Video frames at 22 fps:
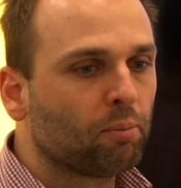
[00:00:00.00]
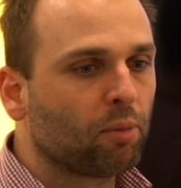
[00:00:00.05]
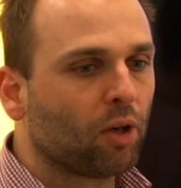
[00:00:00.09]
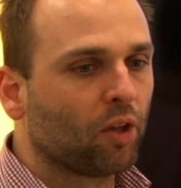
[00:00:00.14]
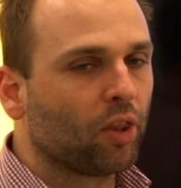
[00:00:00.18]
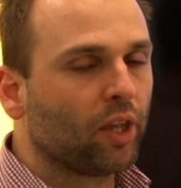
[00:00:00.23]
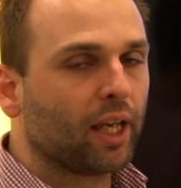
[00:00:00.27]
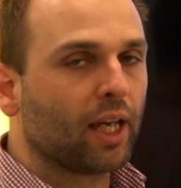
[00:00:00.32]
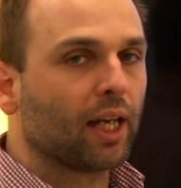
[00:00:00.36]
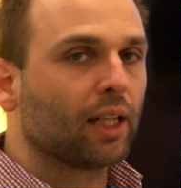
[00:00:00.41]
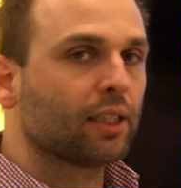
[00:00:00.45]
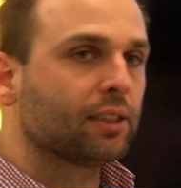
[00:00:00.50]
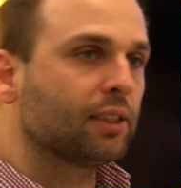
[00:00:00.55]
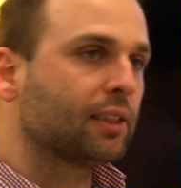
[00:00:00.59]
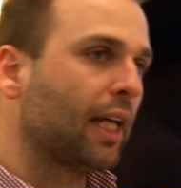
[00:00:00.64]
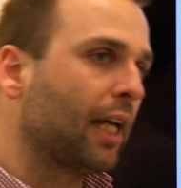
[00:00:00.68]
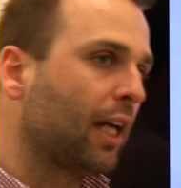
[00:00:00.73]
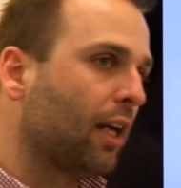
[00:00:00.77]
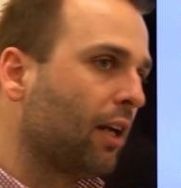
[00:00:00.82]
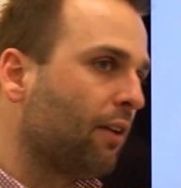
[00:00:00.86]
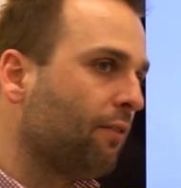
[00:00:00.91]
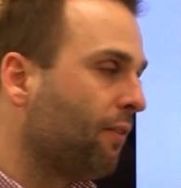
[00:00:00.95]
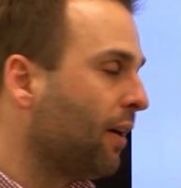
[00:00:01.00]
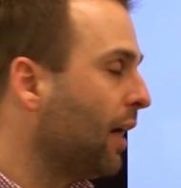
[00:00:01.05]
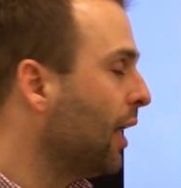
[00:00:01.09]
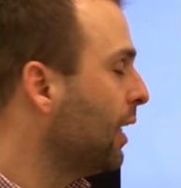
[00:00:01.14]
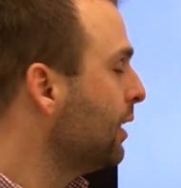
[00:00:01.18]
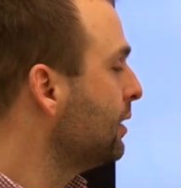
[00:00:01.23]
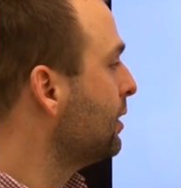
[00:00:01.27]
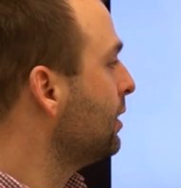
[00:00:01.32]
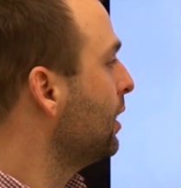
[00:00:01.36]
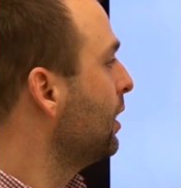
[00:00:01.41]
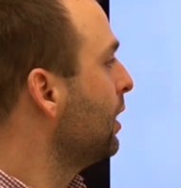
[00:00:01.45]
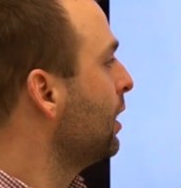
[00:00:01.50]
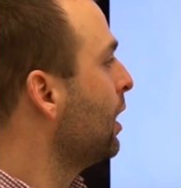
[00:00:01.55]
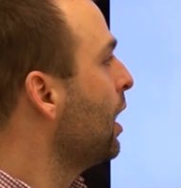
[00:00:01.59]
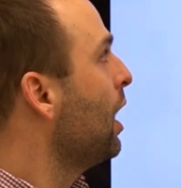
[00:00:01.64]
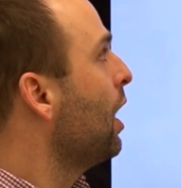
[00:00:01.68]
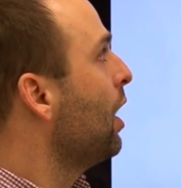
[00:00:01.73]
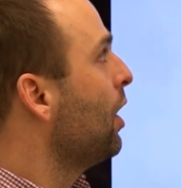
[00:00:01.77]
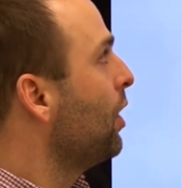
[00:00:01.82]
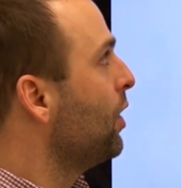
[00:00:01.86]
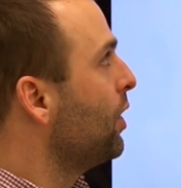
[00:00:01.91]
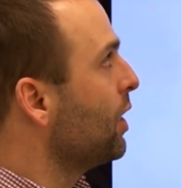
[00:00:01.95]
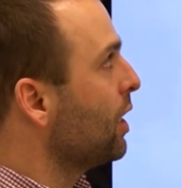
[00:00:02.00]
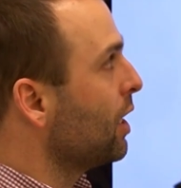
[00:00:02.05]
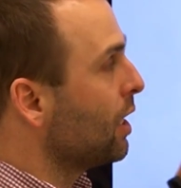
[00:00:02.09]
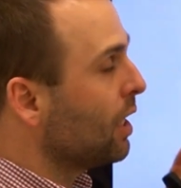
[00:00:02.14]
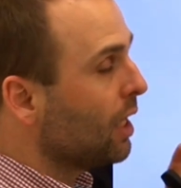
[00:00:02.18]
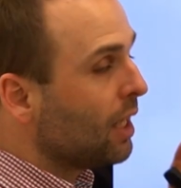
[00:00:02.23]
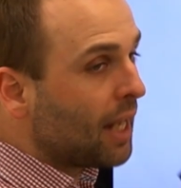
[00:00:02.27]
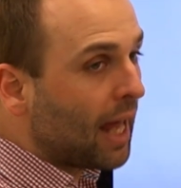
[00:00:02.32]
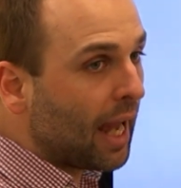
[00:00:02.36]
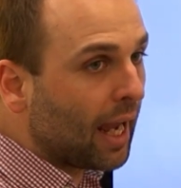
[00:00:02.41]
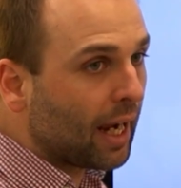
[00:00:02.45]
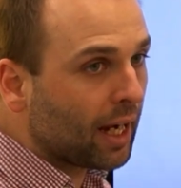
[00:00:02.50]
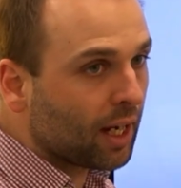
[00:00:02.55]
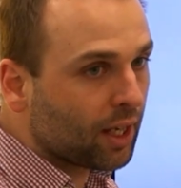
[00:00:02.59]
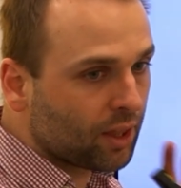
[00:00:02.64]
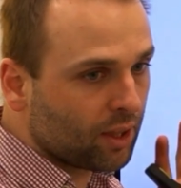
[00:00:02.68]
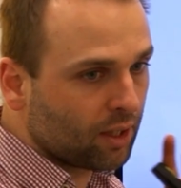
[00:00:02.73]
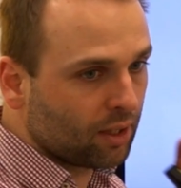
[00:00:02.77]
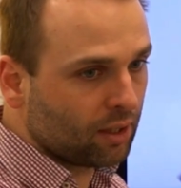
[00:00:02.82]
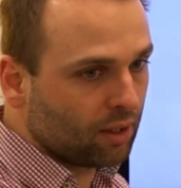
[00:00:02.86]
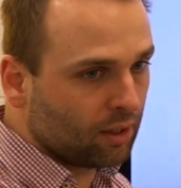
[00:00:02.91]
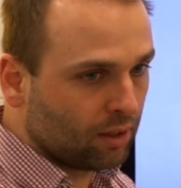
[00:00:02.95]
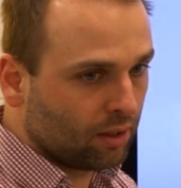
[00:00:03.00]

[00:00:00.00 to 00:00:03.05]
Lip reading: but they are sacrificing the length